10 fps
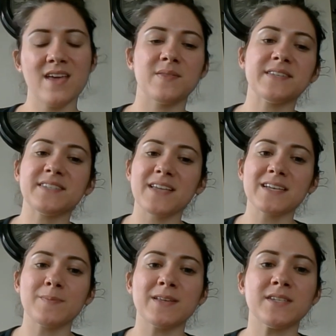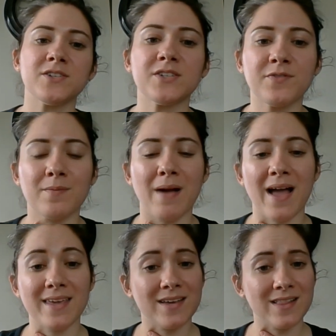This next message is for
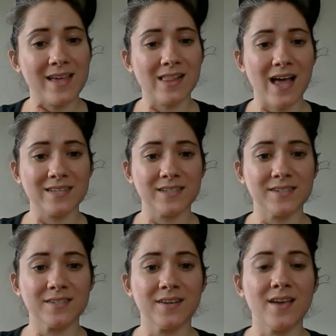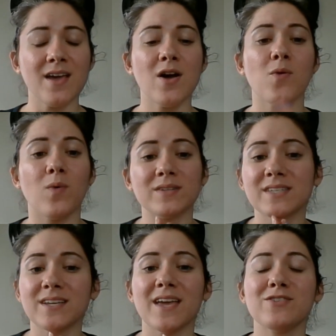my ELA classes. Once
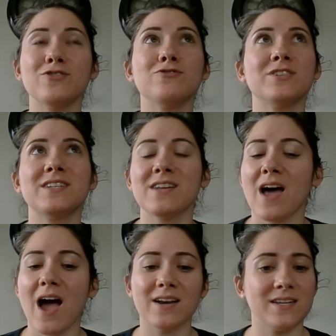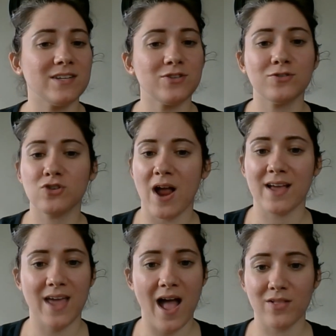again, you did not need to
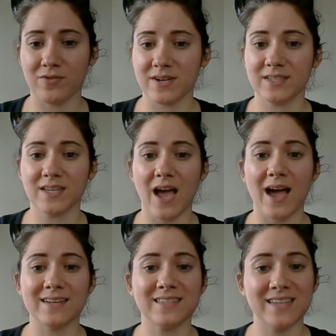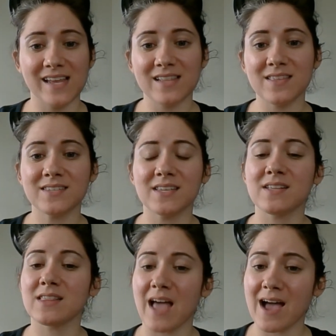track calories. I stated this in
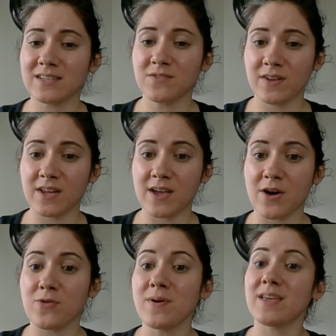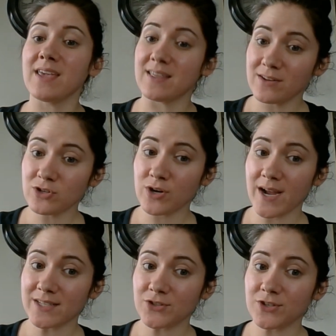the last video, in the
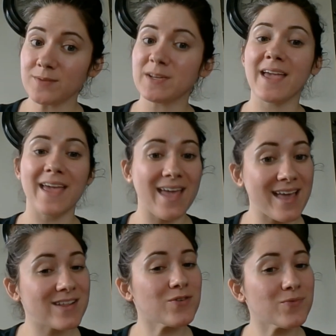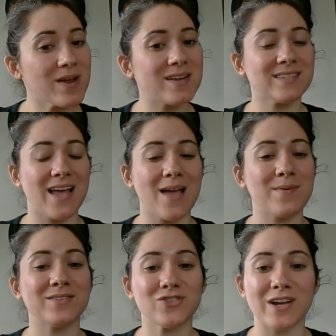transcript, and in the written
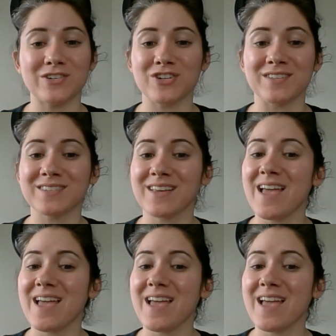assignment instructions.